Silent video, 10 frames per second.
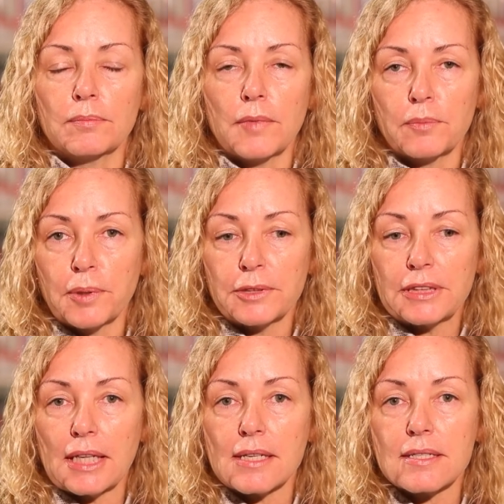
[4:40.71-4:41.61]

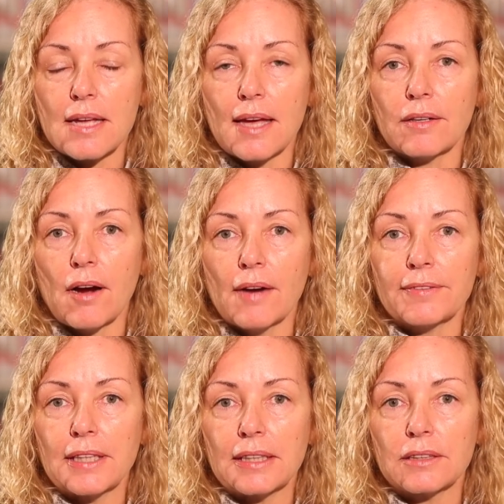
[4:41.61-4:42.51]
approached us and
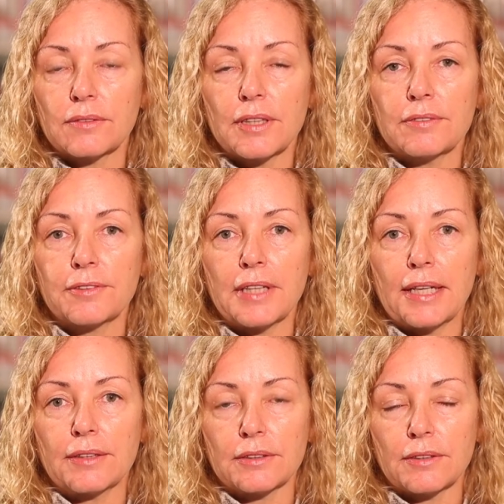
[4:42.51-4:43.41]
offered us 3 to 4
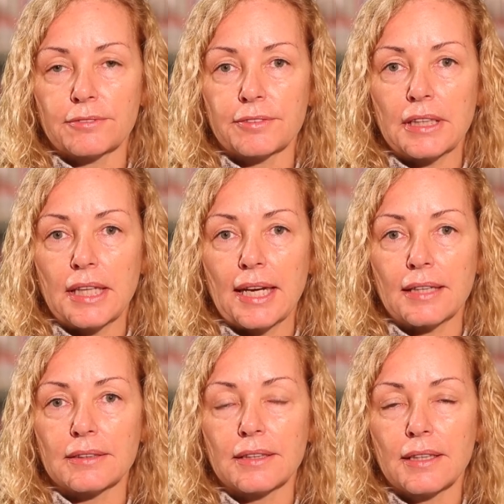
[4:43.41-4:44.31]
acres of free
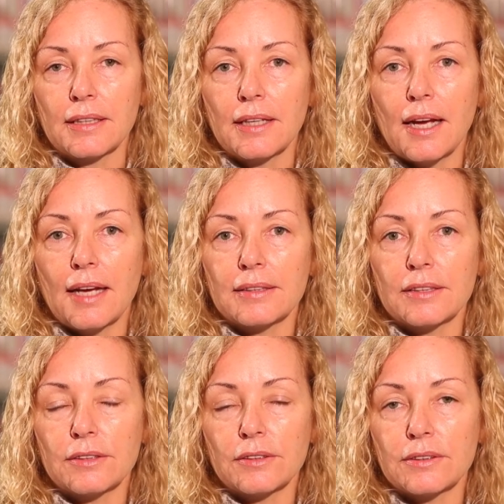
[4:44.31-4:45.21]
land and the
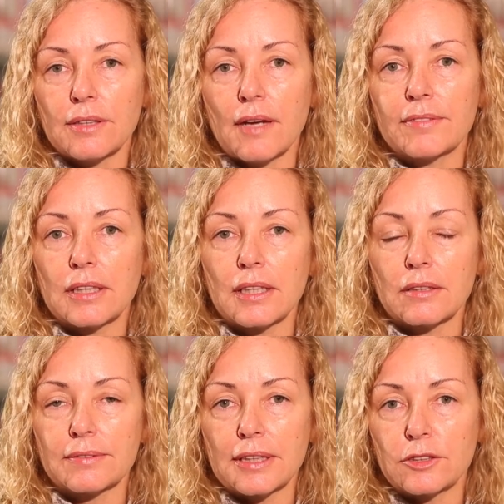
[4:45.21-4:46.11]
use of the
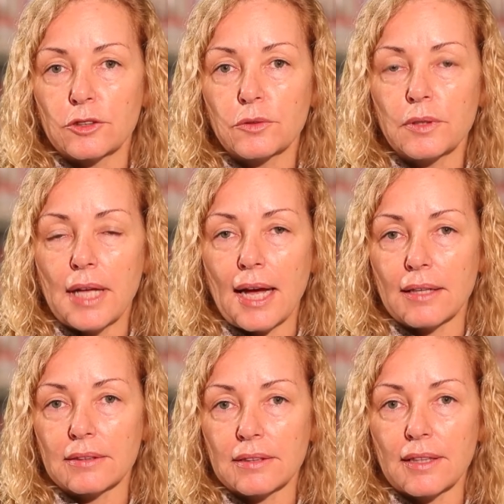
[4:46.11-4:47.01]
Little Red
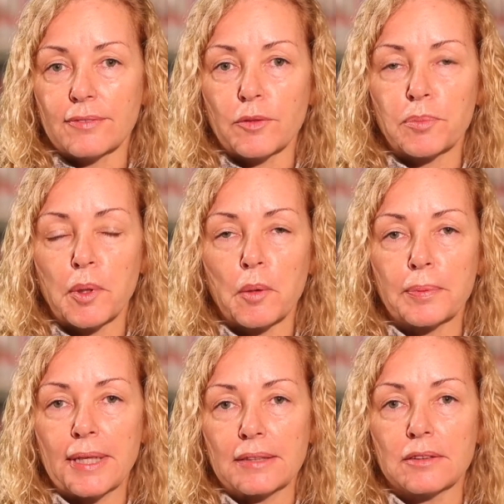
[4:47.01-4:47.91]
Schoolhouse, if
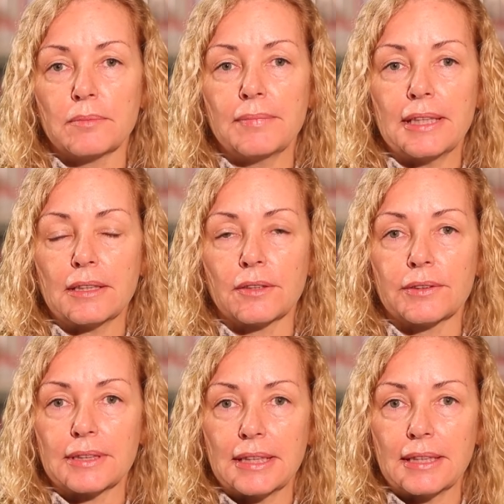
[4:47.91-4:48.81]
appropriate, to meet
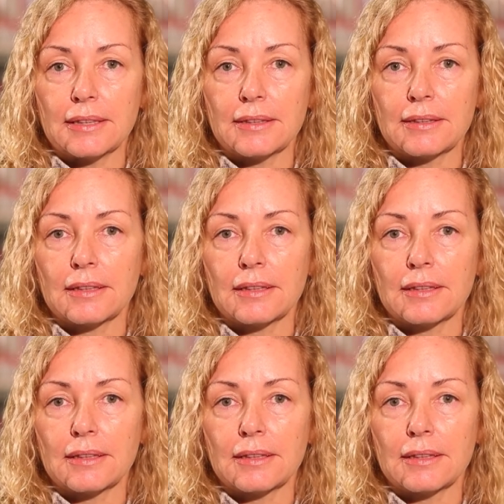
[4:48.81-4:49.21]
those needs.